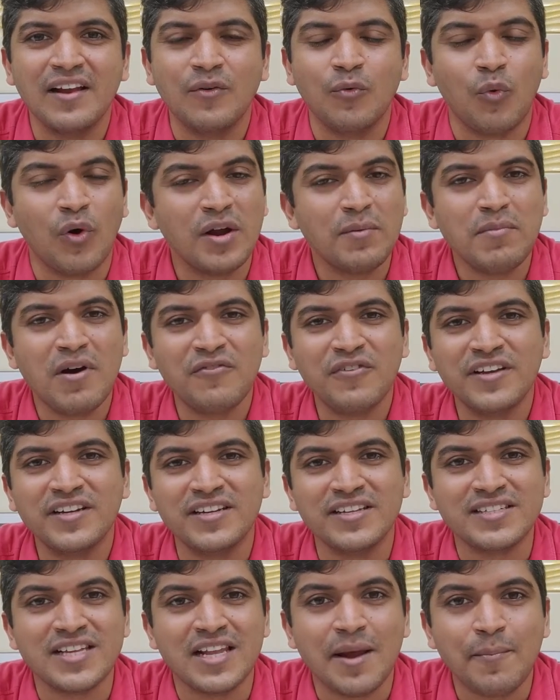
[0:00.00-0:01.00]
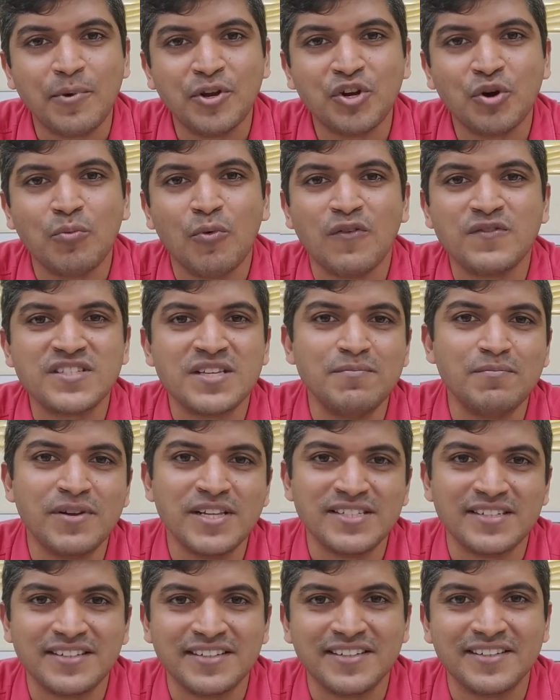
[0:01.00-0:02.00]
Warren Buffett is an epitome of
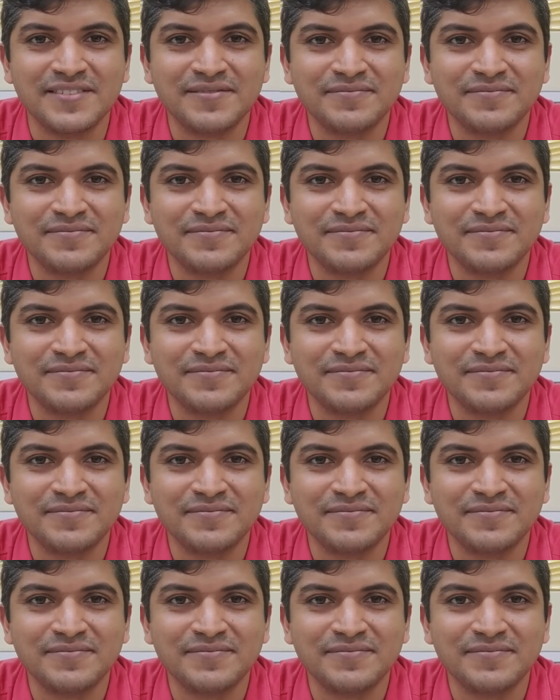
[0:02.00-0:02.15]
simplicity.